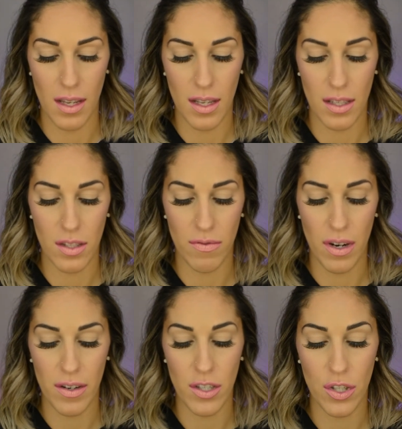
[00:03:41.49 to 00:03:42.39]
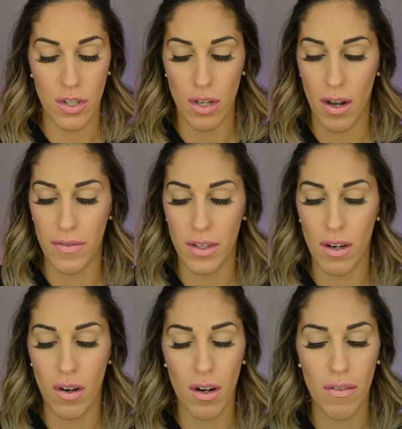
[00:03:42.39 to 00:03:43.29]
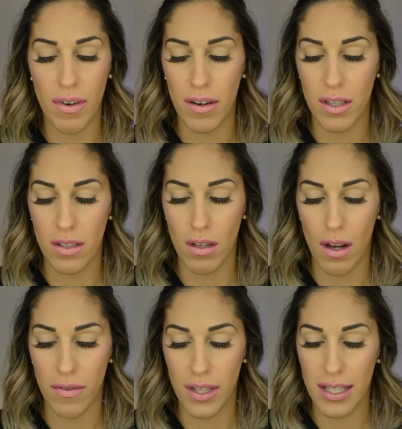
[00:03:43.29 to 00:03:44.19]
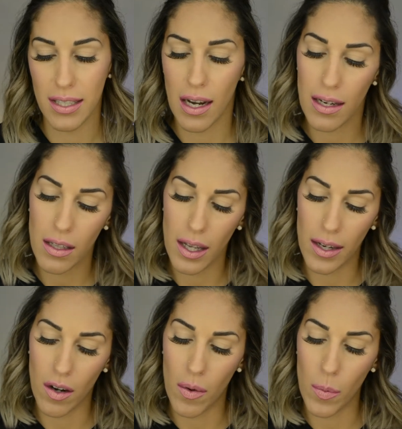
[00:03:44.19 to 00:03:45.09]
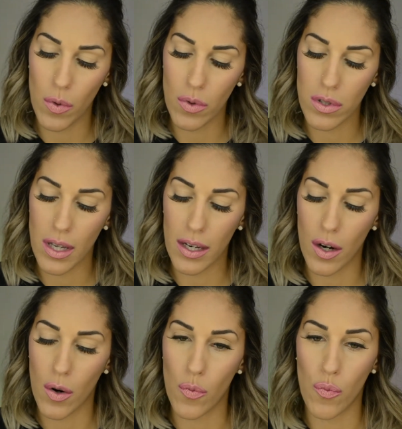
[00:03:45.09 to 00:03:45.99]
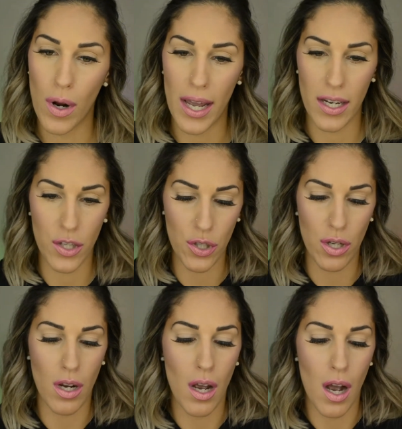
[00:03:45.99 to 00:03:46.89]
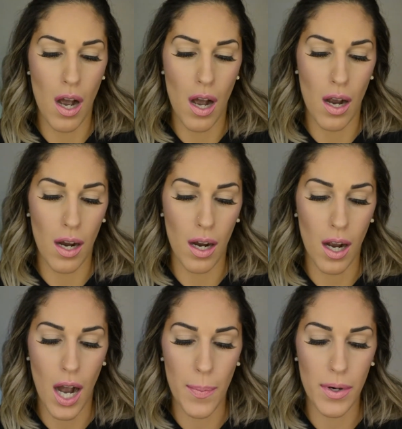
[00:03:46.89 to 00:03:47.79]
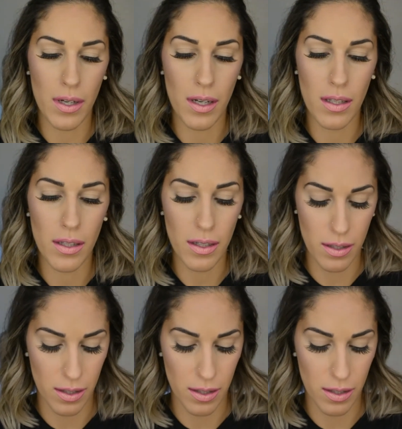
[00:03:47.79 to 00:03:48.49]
It's very soft. They're all very soft. It's kind of like almost like a reddish copper color.